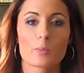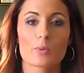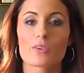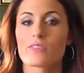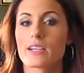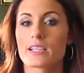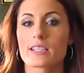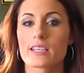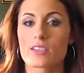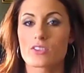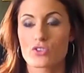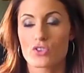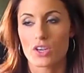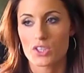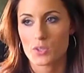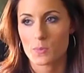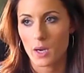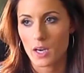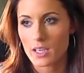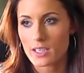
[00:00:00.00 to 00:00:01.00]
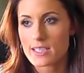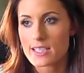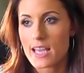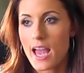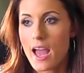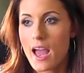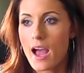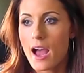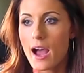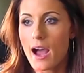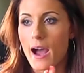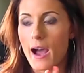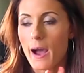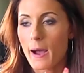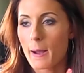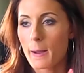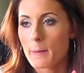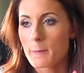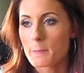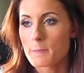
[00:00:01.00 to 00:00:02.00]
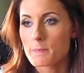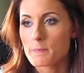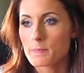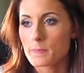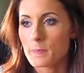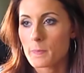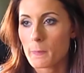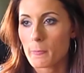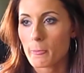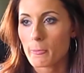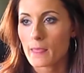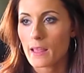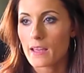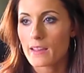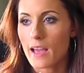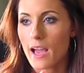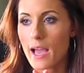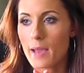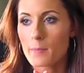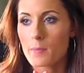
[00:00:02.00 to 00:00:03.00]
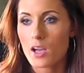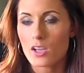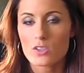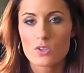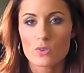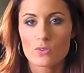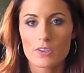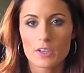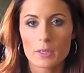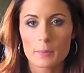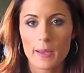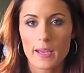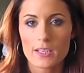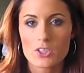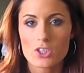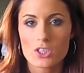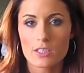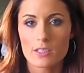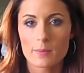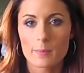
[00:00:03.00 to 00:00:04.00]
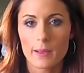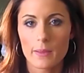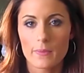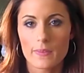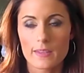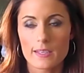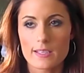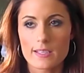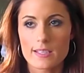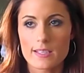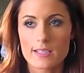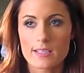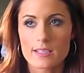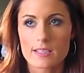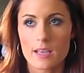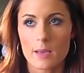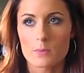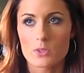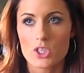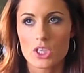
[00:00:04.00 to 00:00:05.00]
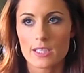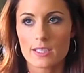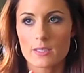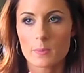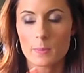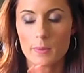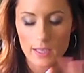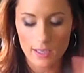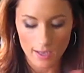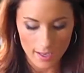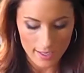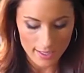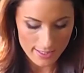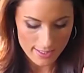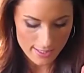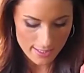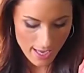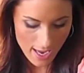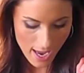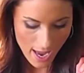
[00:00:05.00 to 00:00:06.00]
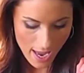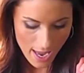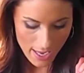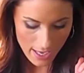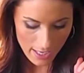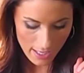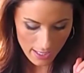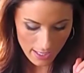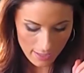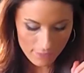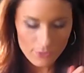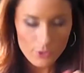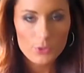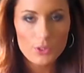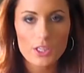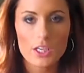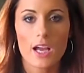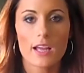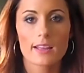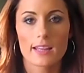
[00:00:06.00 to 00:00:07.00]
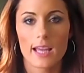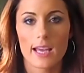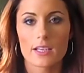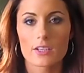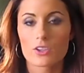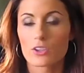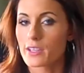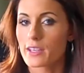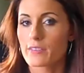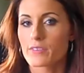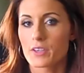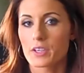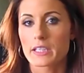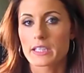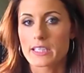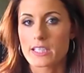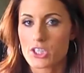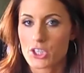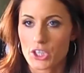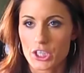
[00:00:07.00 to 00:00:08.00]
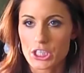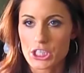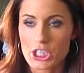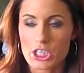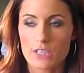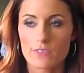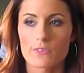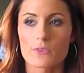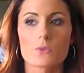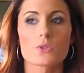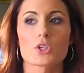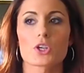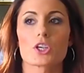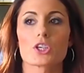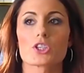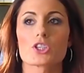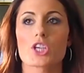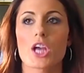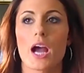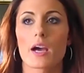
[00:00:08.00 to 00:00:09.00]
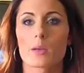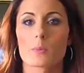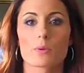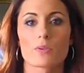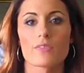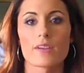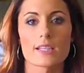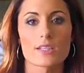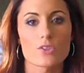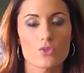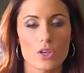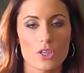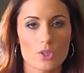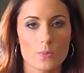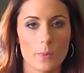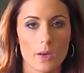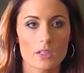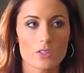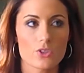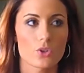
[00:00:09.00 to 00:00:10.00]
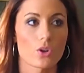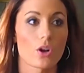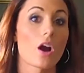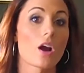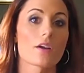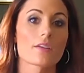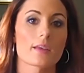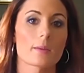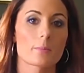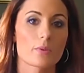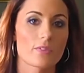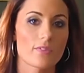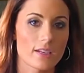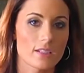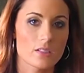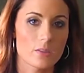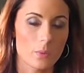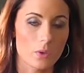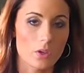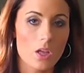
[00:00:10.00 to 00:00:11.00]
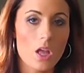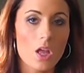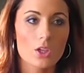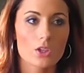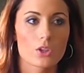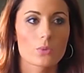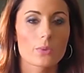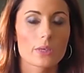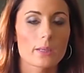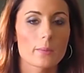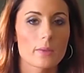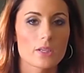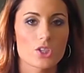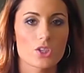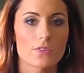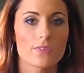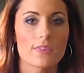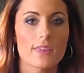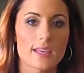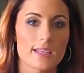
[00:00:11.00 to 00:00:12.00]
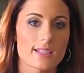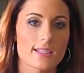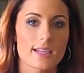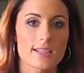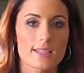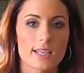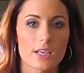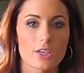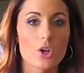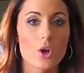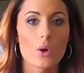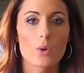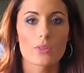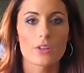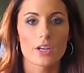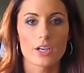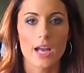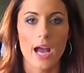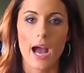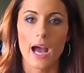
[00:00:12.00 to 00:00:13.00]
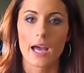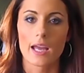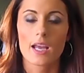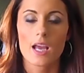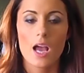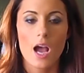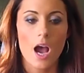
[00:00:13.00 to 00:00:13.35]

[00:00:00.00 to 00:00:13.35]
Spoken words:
preventing stretch marks. I'm also very passionate about this subject because if you look online, you'll get very discouraged. If you search how to prevent stretch marks or are they preventable, you'll read a bunch of things that say no, they're not.